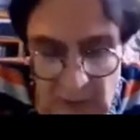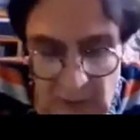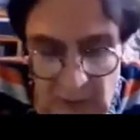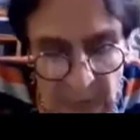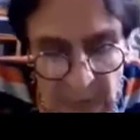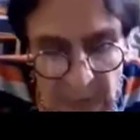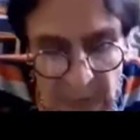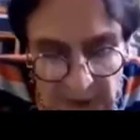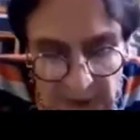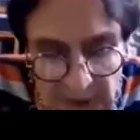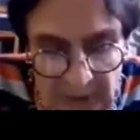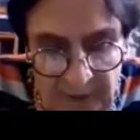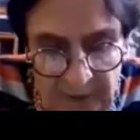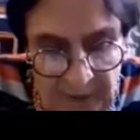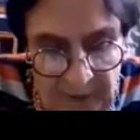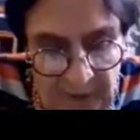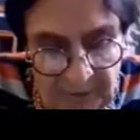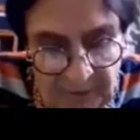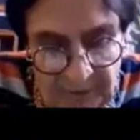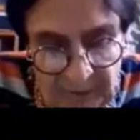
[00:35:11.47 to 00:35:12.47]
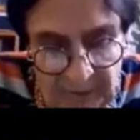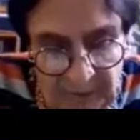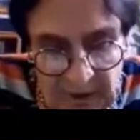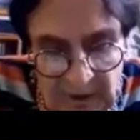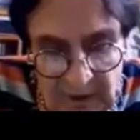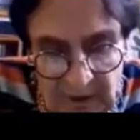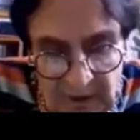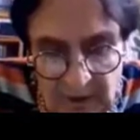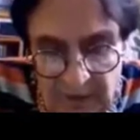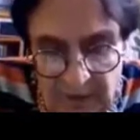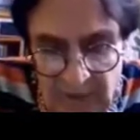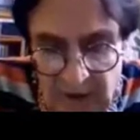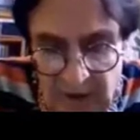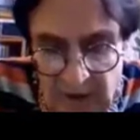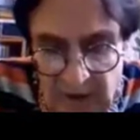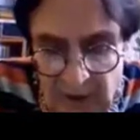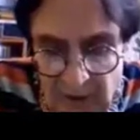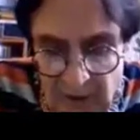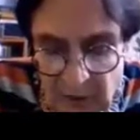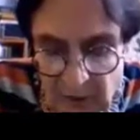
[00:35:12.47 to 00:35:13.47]
the imperative of
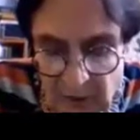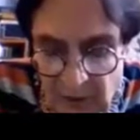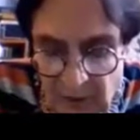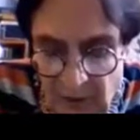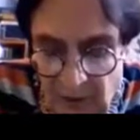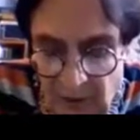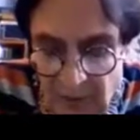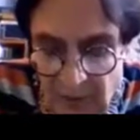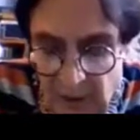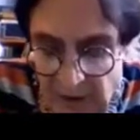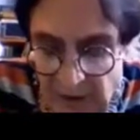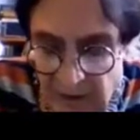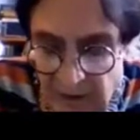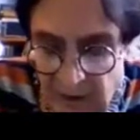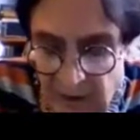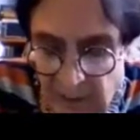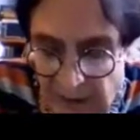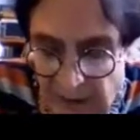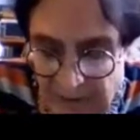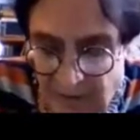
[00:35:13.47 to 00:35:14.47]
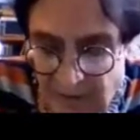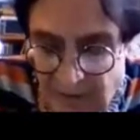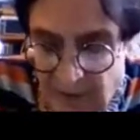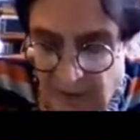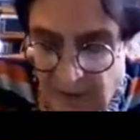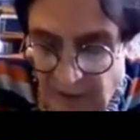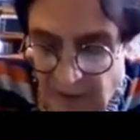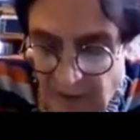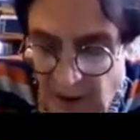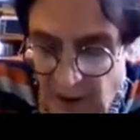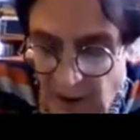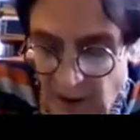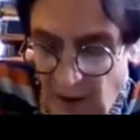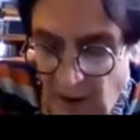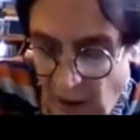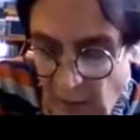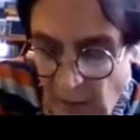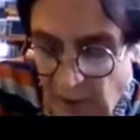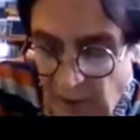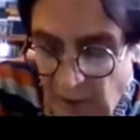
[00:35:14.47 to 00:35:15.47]
the control of winter pastures,
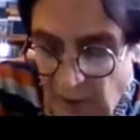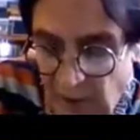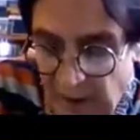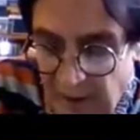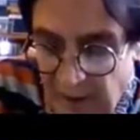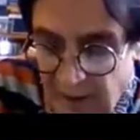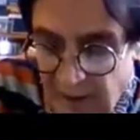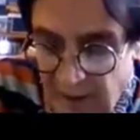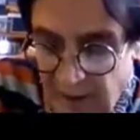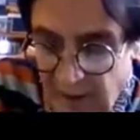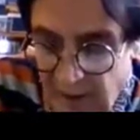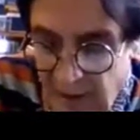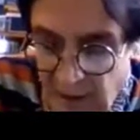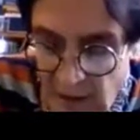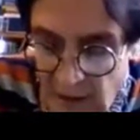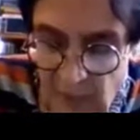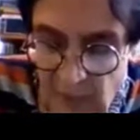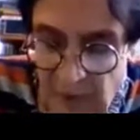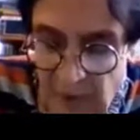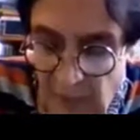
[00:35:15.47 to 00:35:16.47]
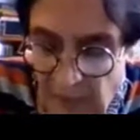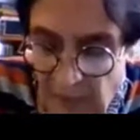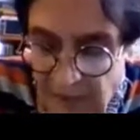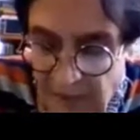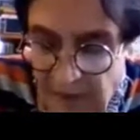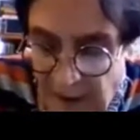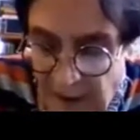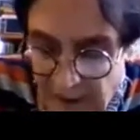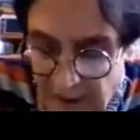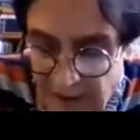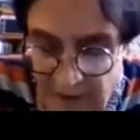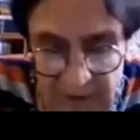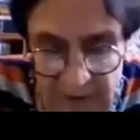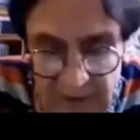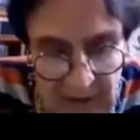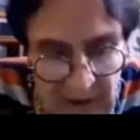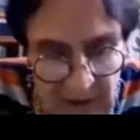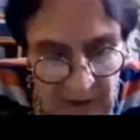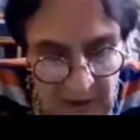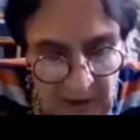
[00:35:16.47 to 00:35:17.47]

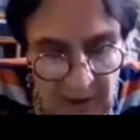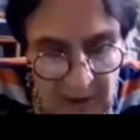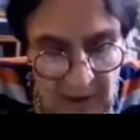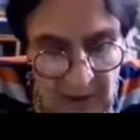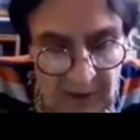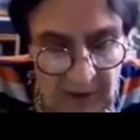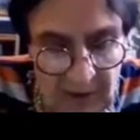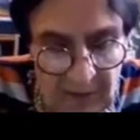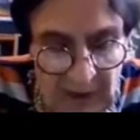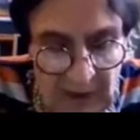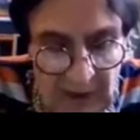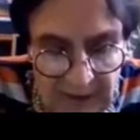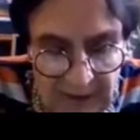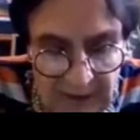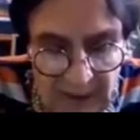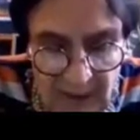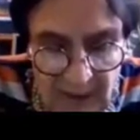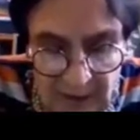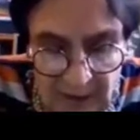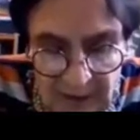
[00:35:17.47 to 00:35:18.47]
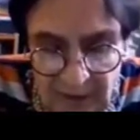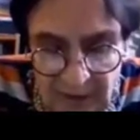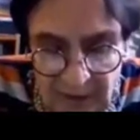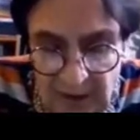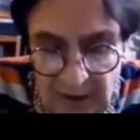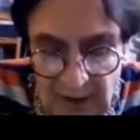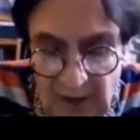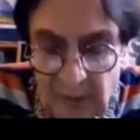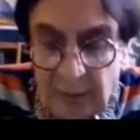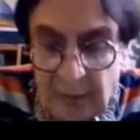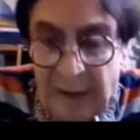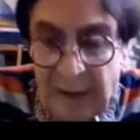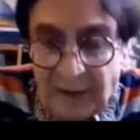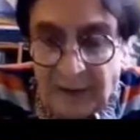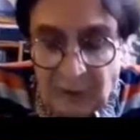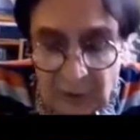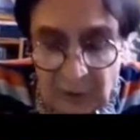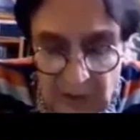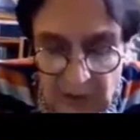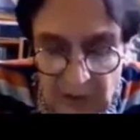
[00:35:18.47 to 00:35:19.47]
complementarity of agriculture and
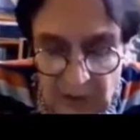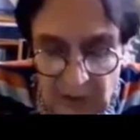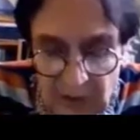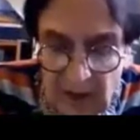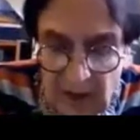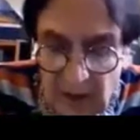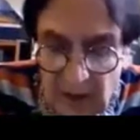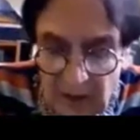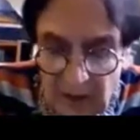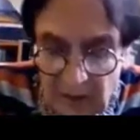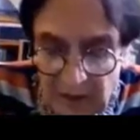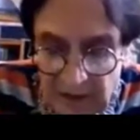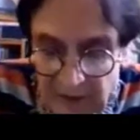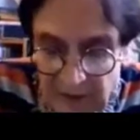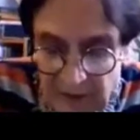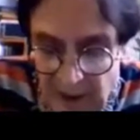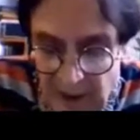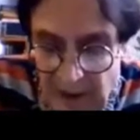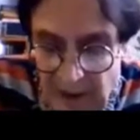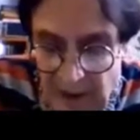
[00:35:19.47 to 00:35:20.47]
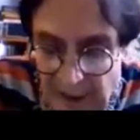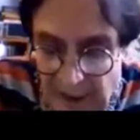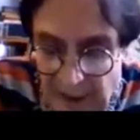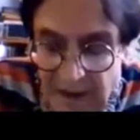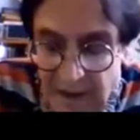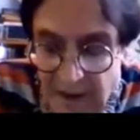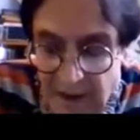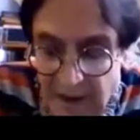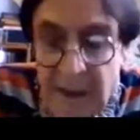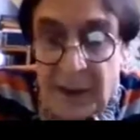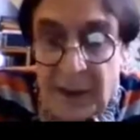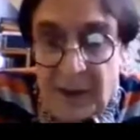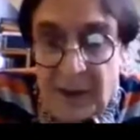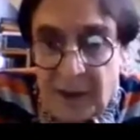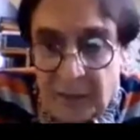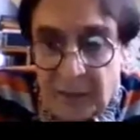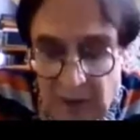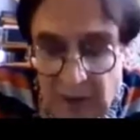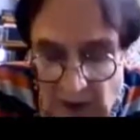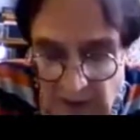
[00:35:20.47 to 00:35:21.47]
pastoral economies, and the
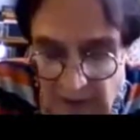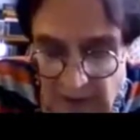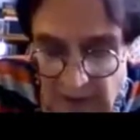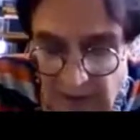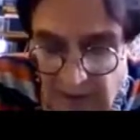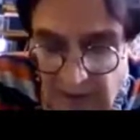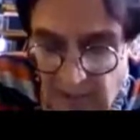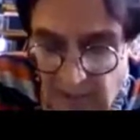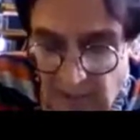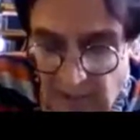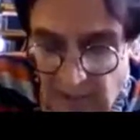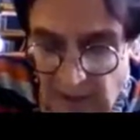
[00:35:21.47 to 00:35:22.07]
kinship ties.